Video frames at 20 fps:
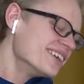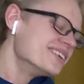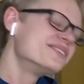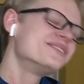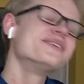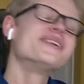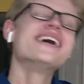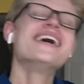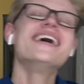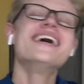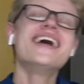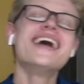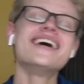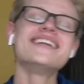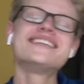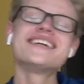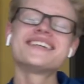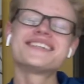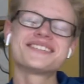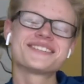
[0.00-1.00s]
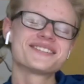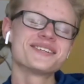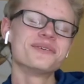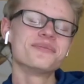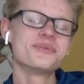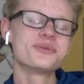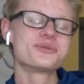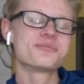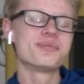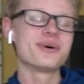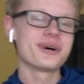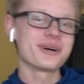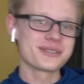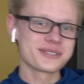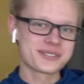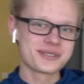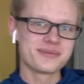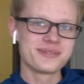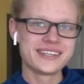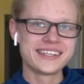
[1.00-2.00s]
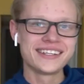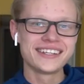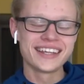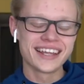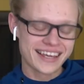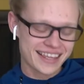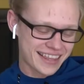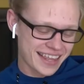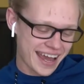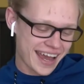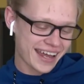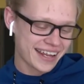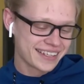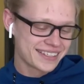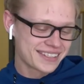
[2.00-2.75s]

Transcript: Dude, it takes so much balls to be like that.